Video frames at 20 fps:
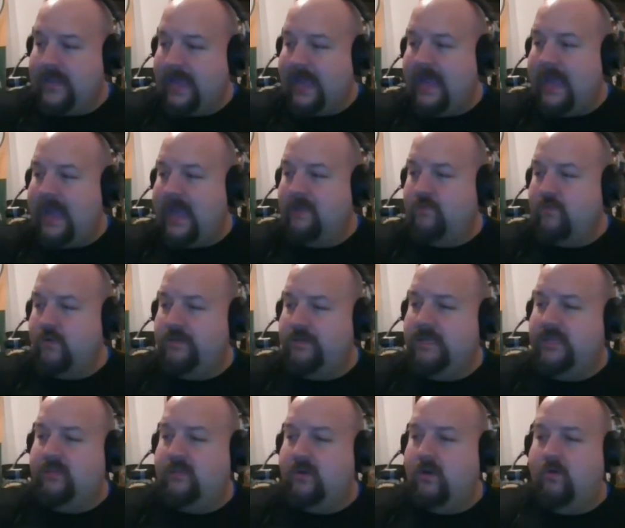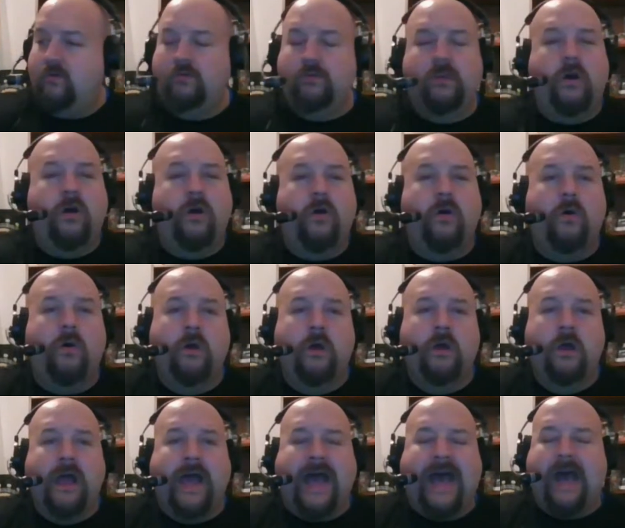I really don't know
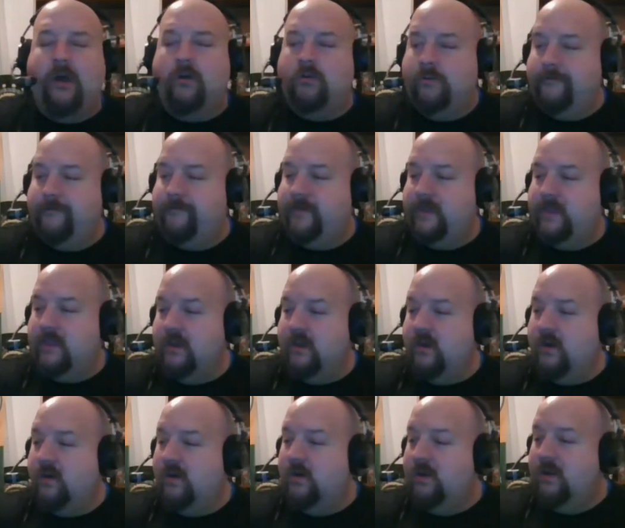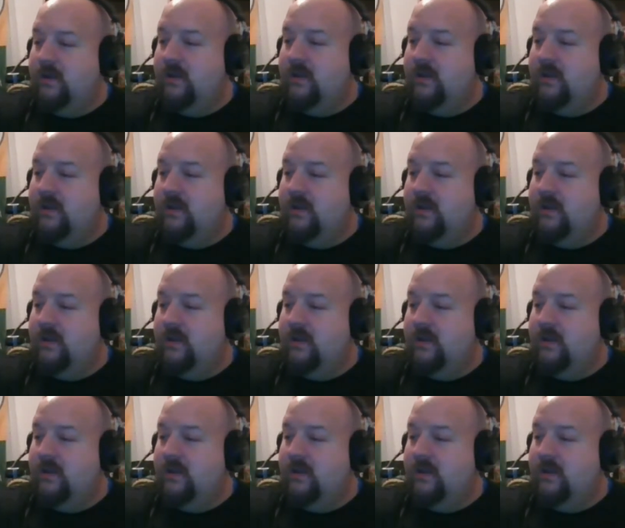how to feel